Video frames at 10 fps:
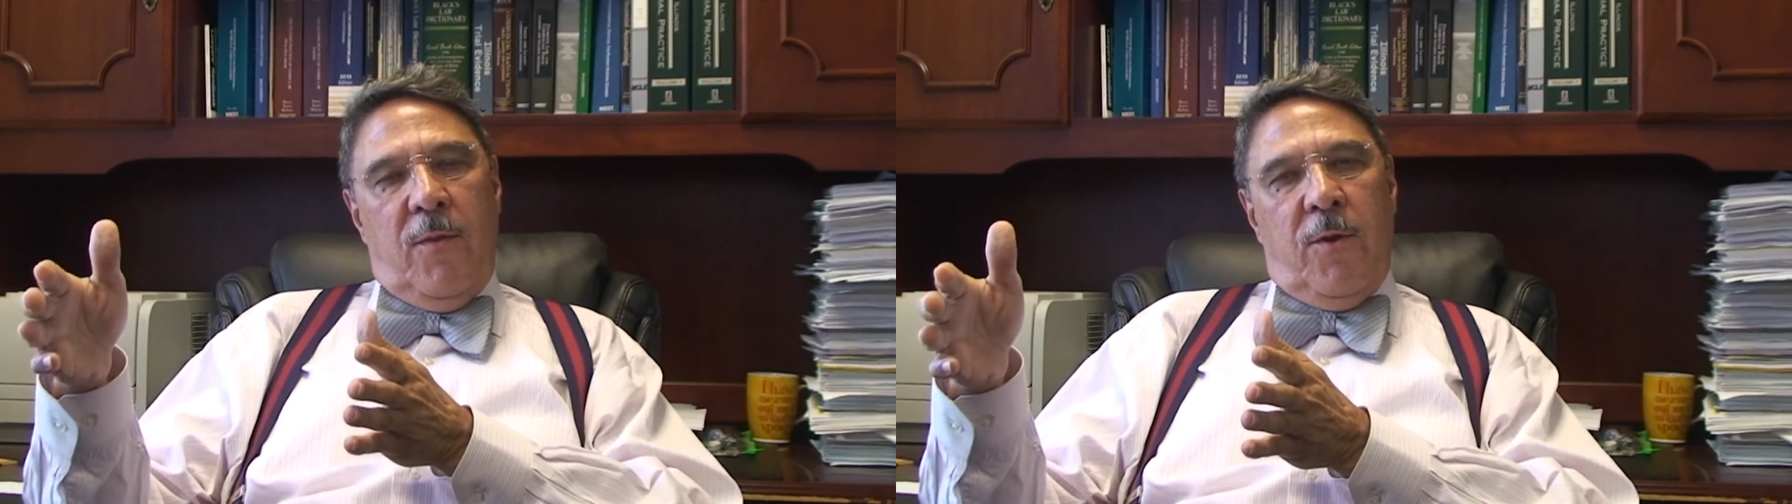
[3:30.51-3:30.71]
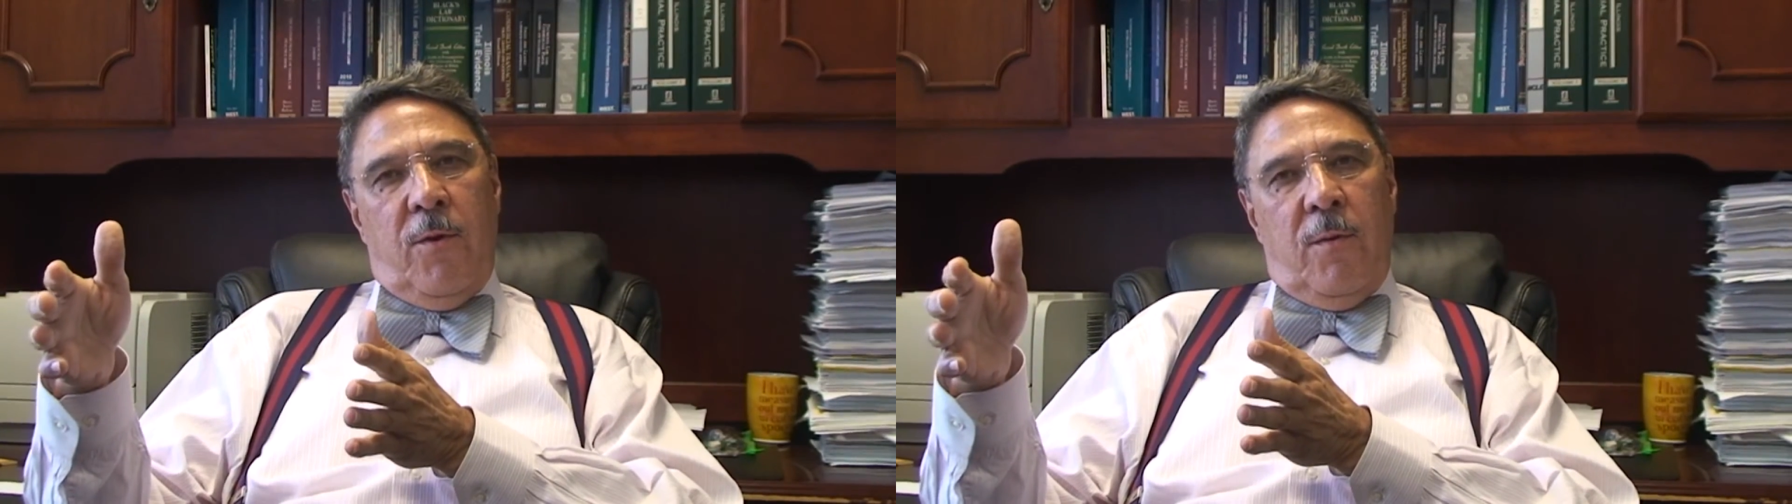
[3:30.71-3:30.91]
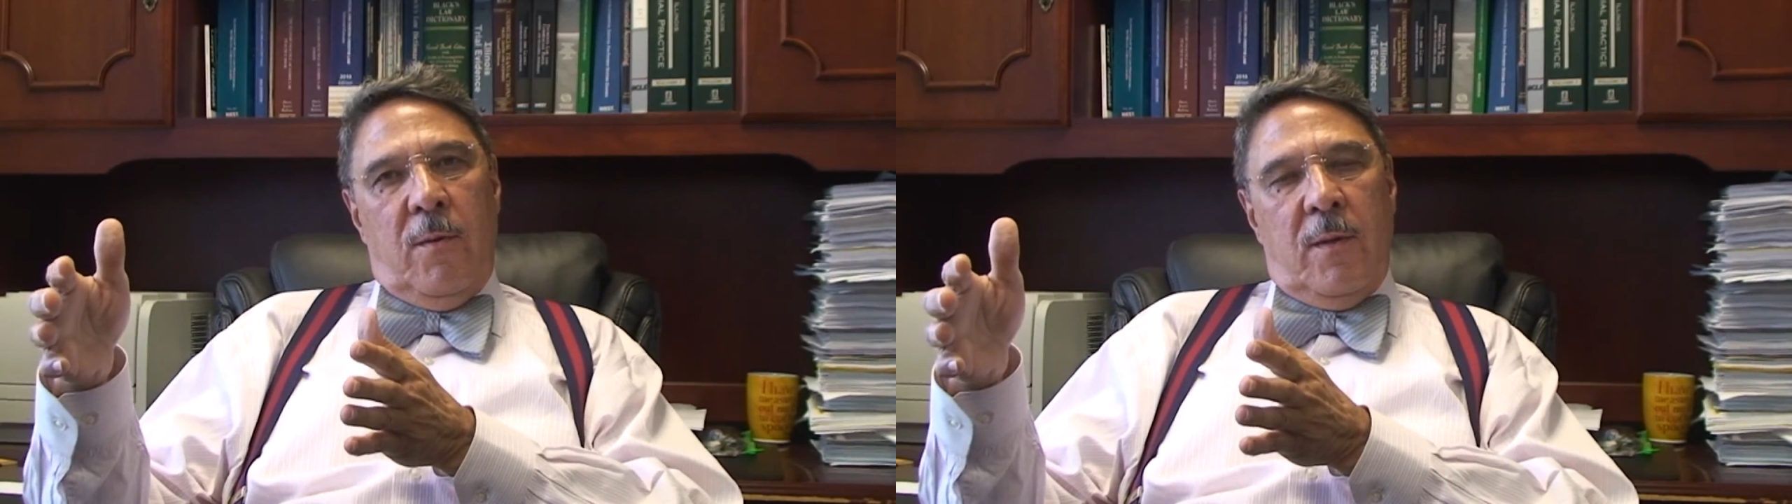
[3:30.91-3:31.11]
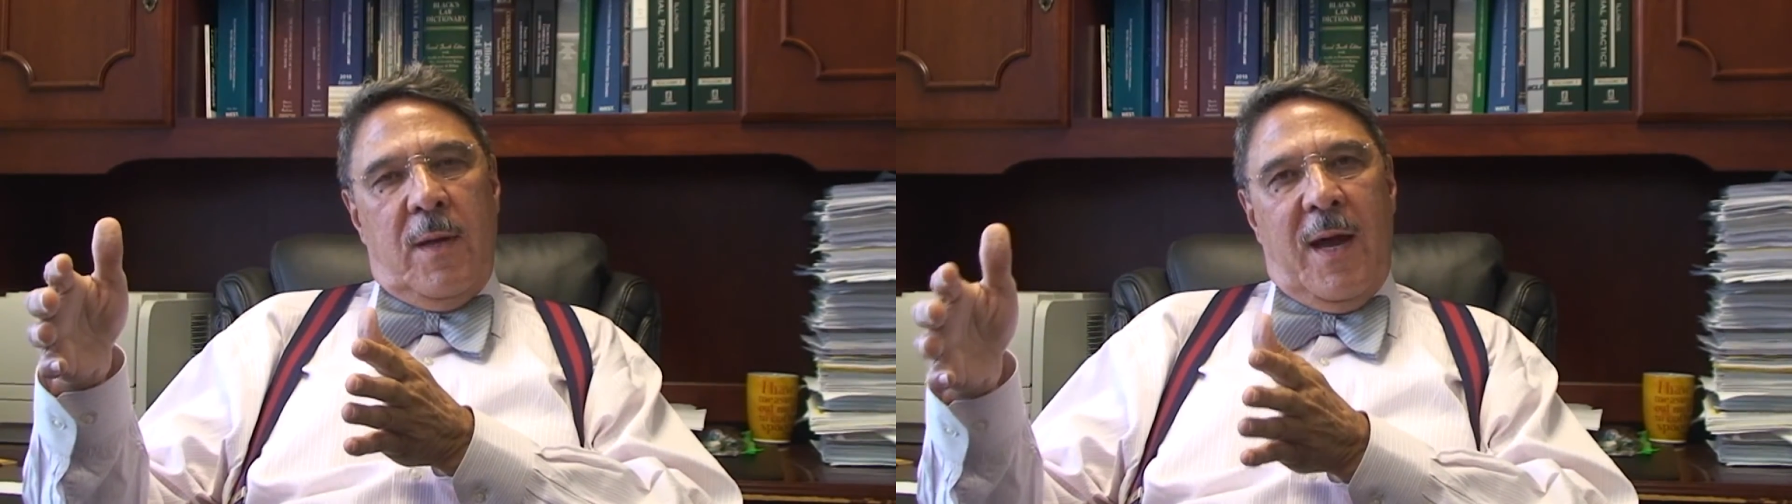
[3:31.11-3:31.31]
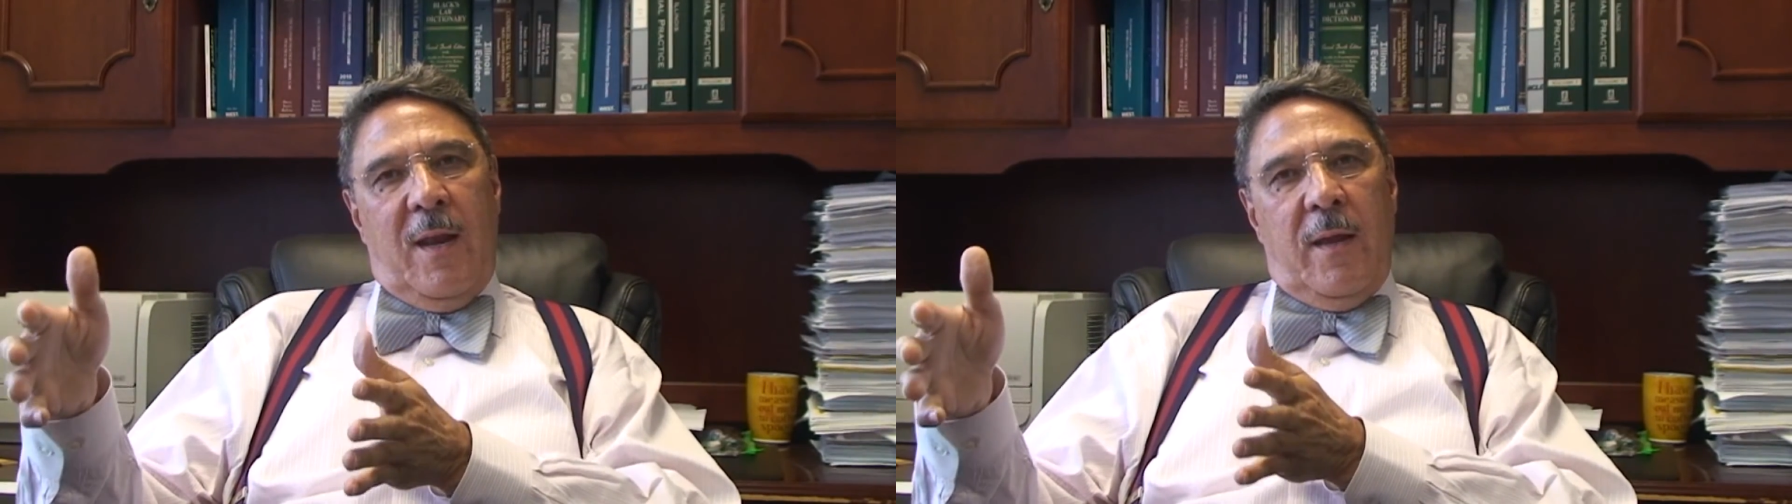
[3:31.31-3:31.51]

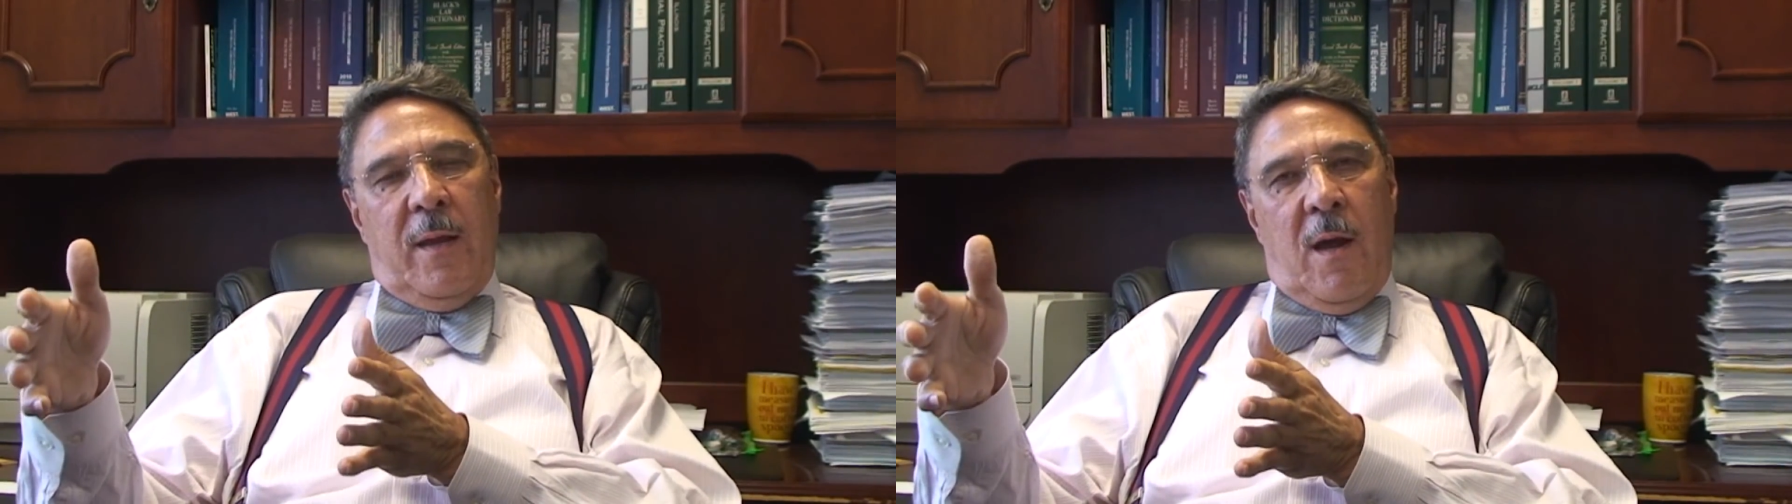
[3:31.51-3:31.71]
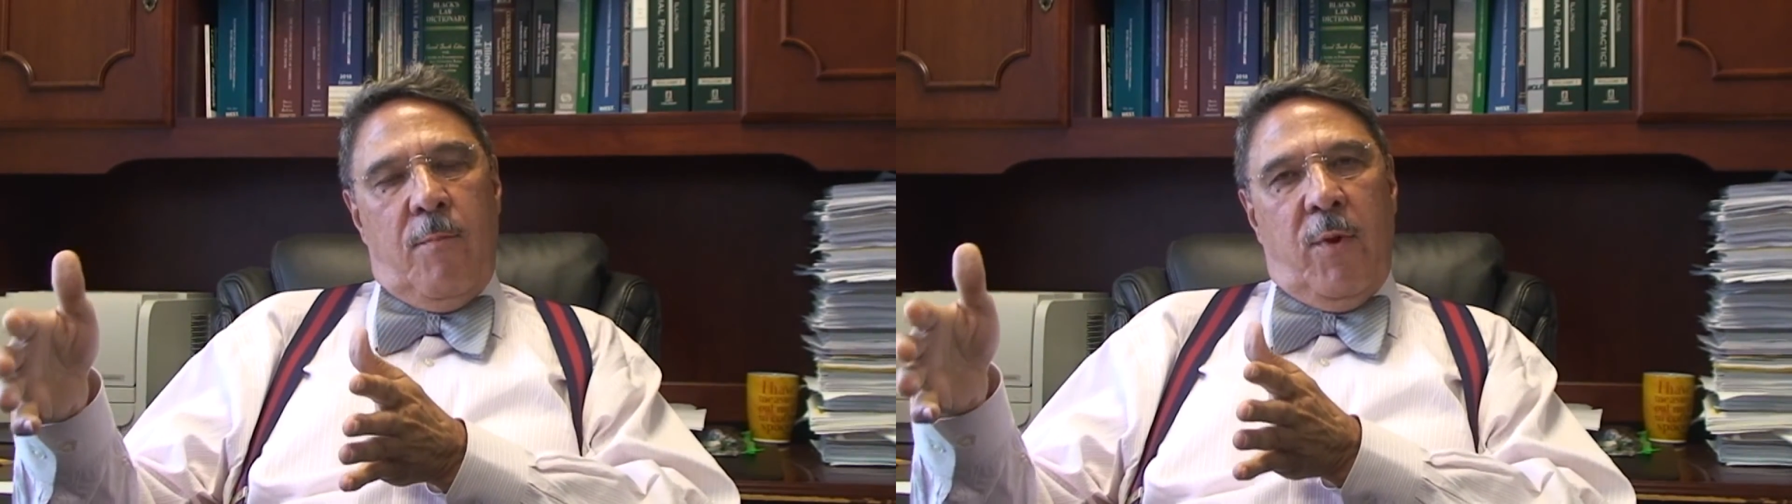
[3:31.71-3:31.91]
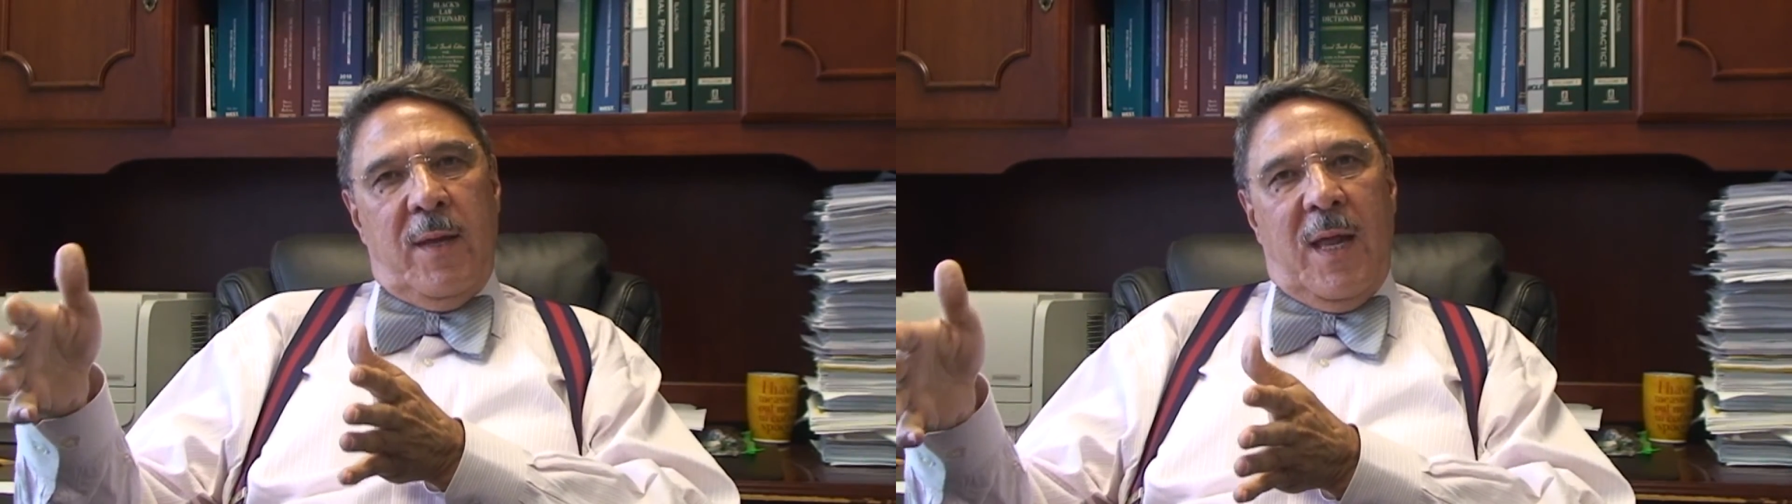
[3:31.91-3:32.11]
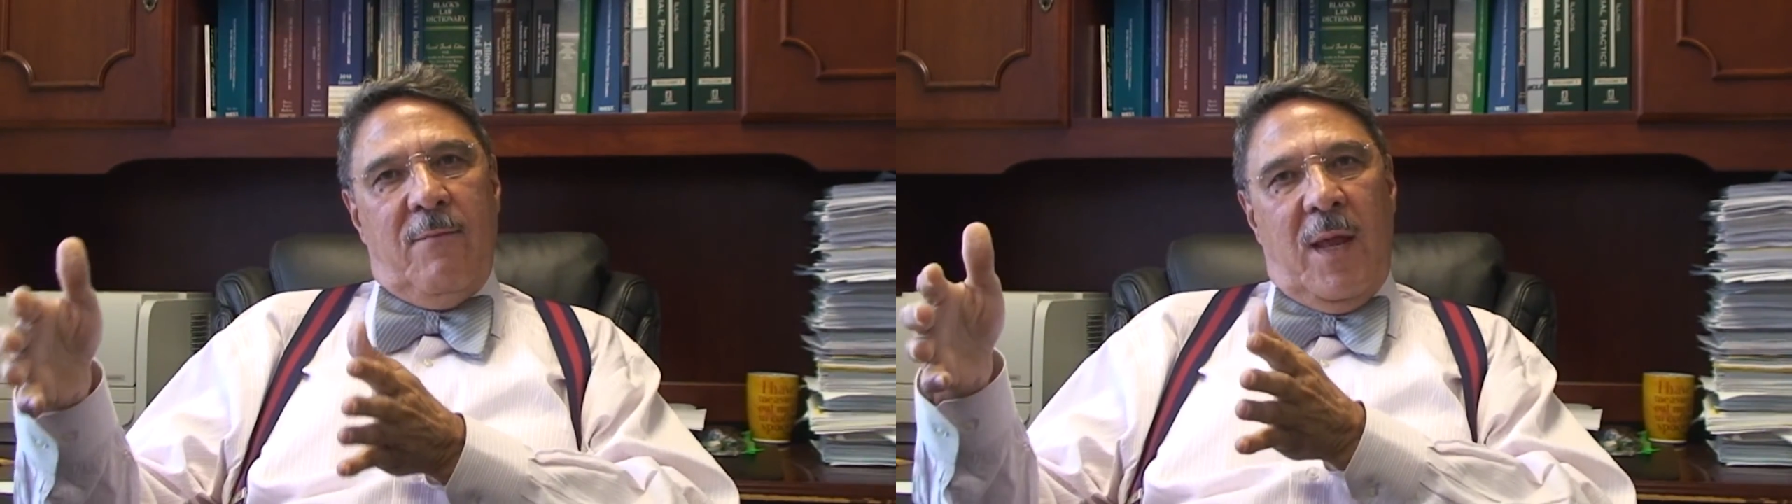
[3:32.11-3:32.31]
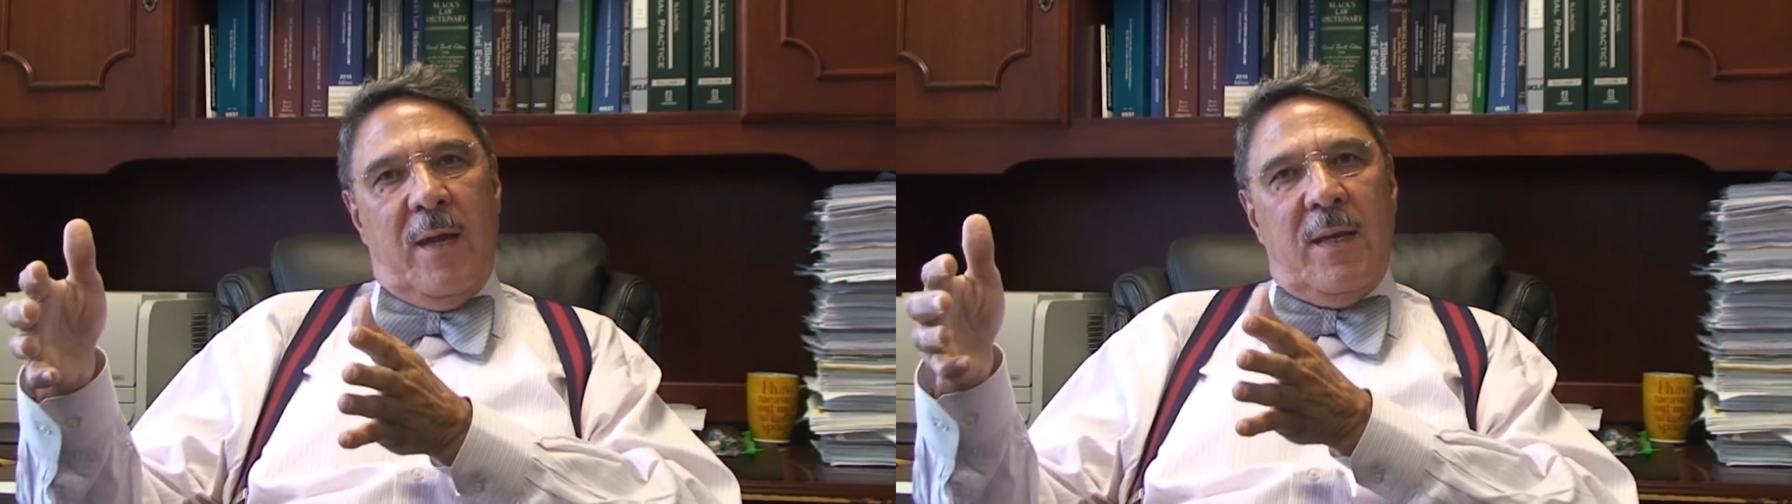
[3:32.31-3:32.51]
and operate kind
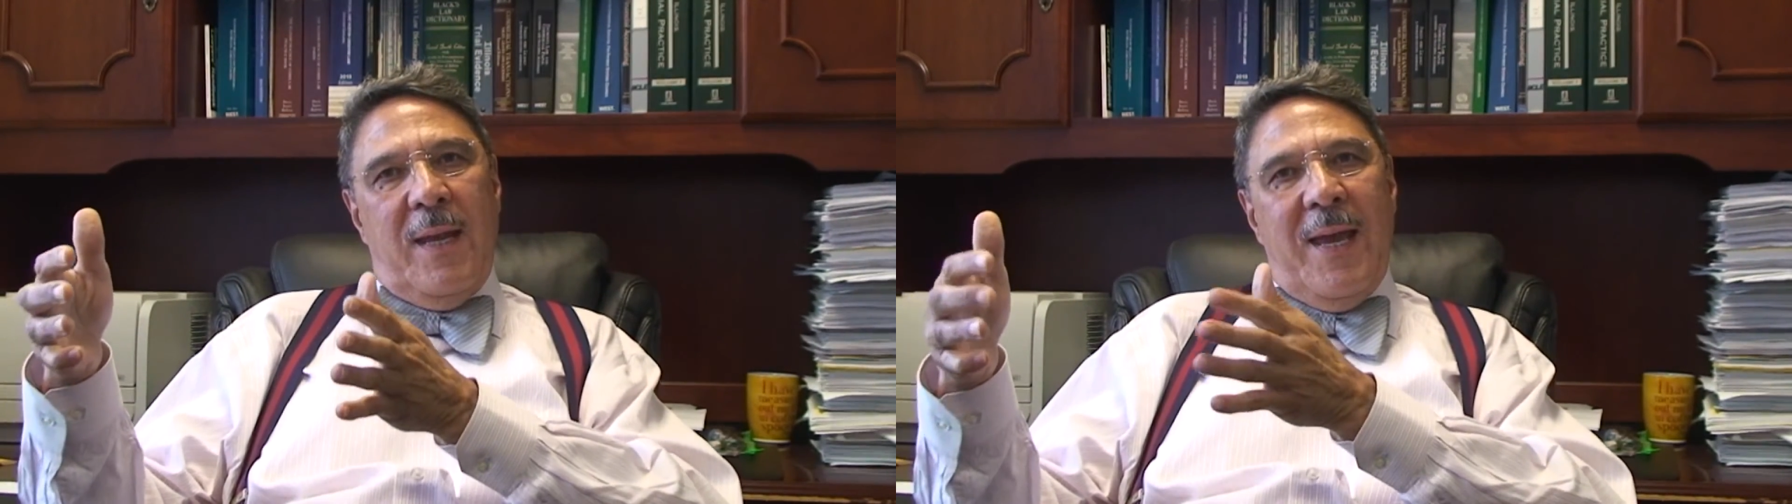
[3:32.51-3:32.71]
of like an